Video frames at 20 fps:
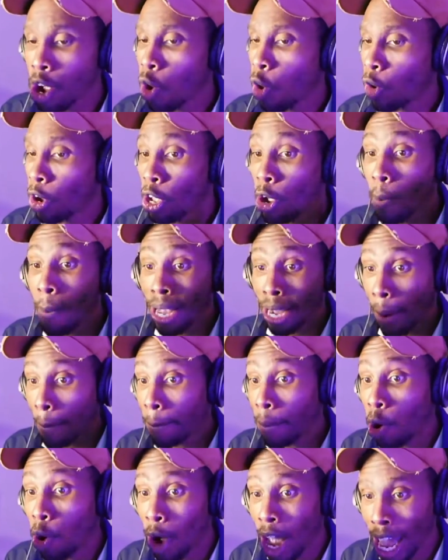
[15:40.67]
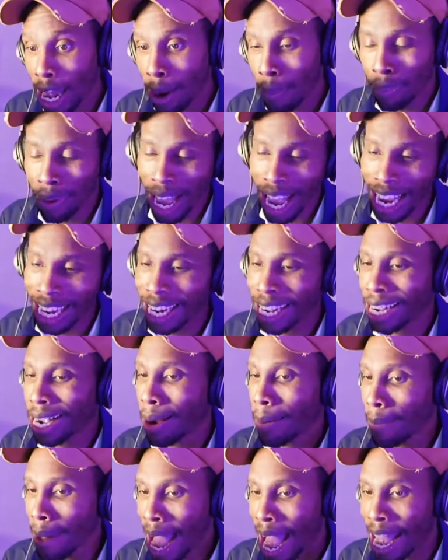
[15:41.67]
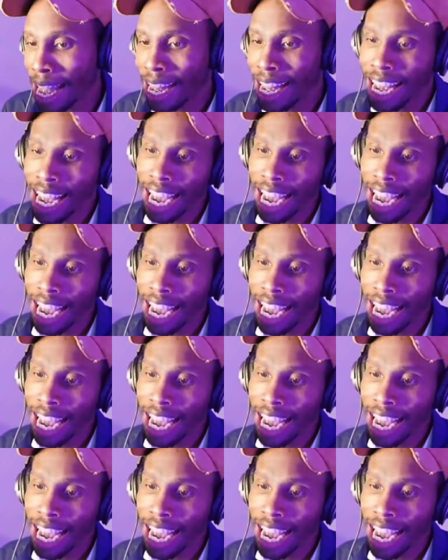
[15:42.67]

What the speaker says: or he'll make a boneheaded play and then come back